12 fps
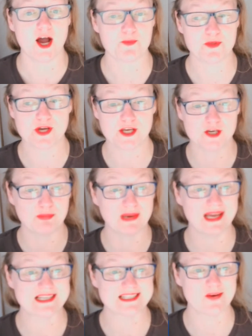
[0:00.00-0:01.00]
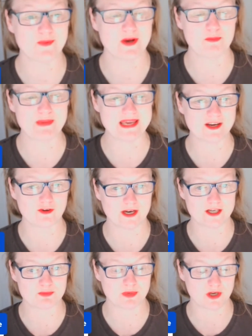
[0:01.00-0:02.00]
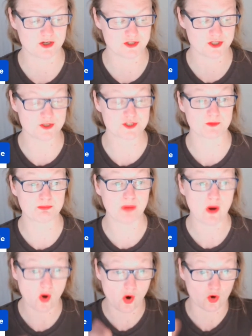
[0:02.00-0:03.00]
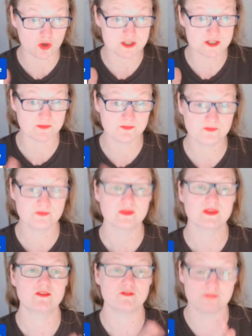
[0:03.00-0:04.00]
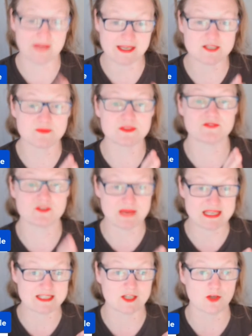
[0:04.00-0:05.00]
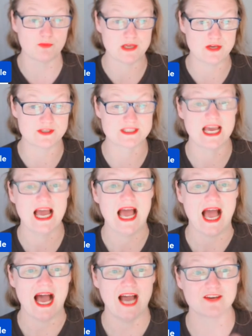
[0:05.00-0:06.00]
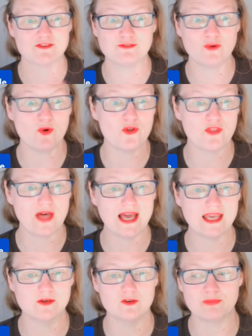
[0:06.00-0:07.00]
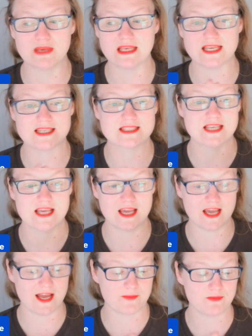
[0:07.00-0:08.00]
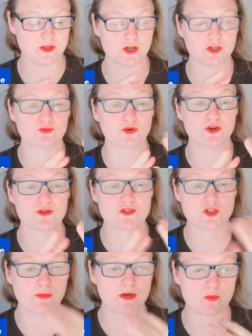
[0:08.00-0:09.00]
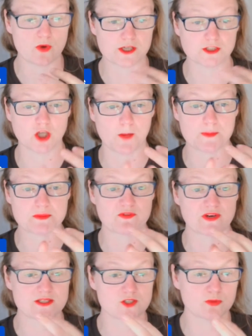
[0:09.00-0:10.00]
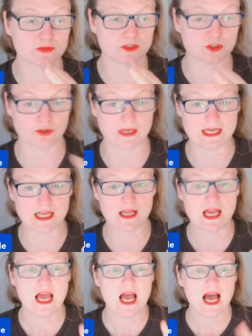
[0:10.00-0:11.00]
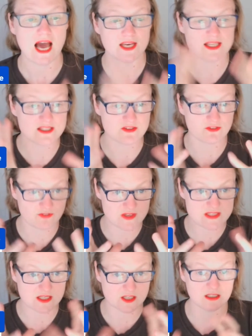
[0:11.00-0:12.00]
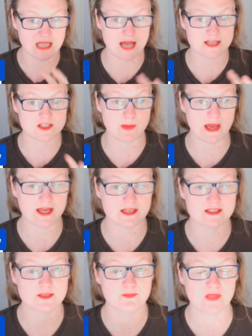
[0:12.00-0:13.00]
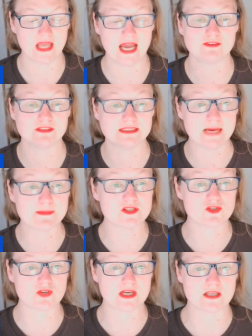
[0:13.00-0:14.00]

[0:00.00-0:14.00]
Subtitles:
you can apply to that well-being grant because you support victims of domestic abuse. And for that, it will be like, say, you're going to run so many workshops, provide so much training, and it's the physical aspect. You have to demonstrate.